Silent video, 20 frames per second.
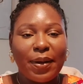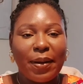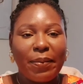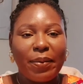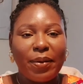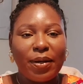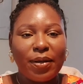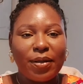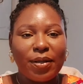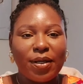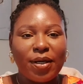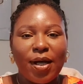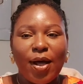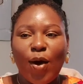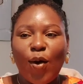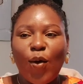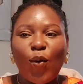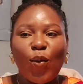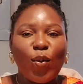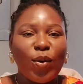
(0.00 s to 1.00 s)
Babcock?
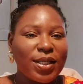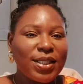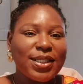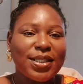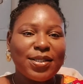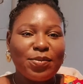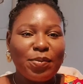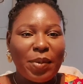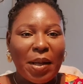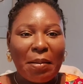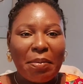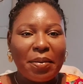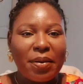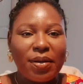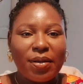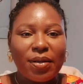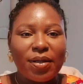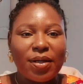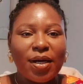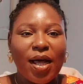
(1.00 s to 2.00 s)
What is
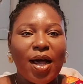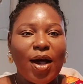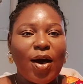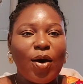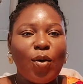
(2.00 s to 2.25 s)
Babcock?